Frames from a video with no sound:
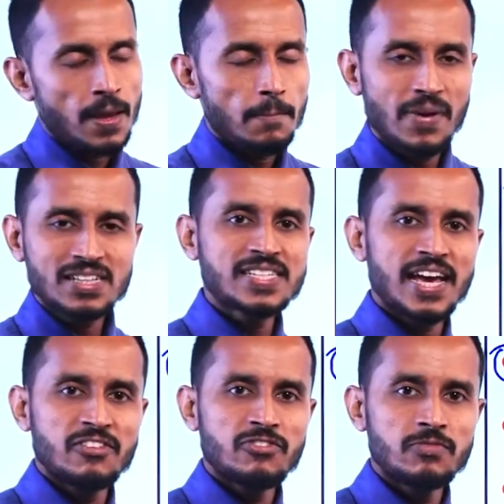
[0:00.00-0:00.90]
Must
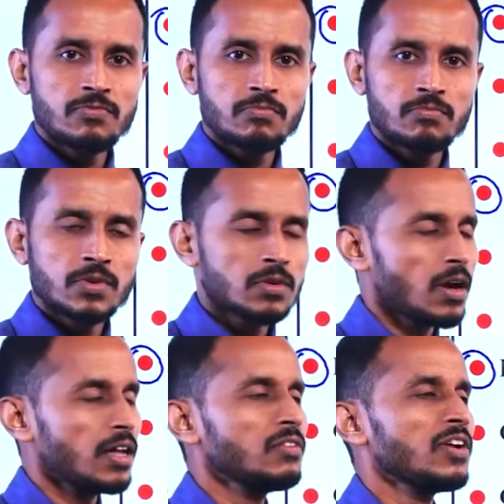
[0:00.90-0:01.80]
have,
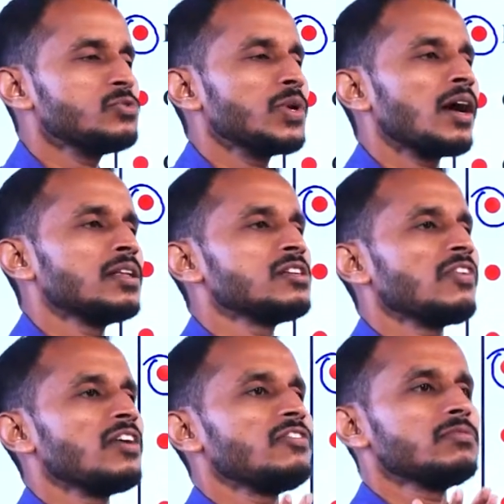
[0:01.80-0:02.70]
otherwise we can't
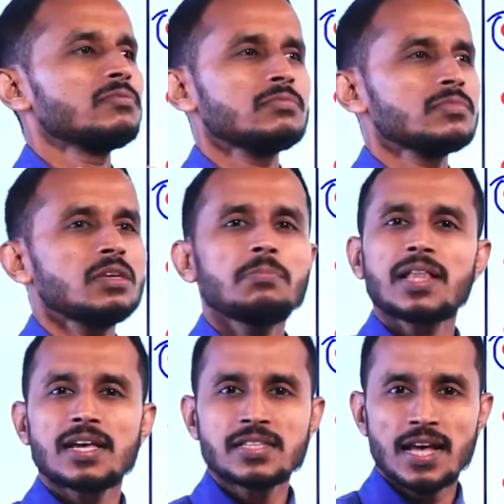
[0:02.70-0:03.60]
survive. Simple
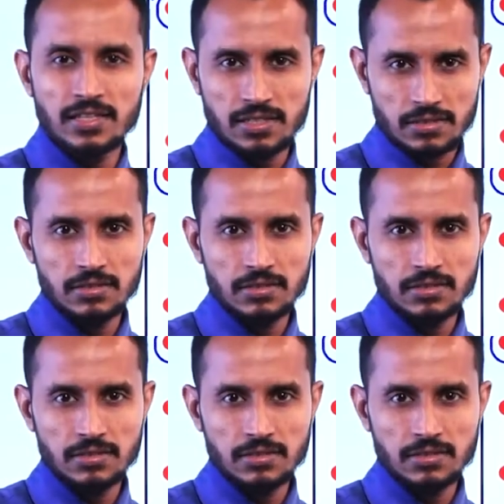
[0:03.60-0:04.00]
as that.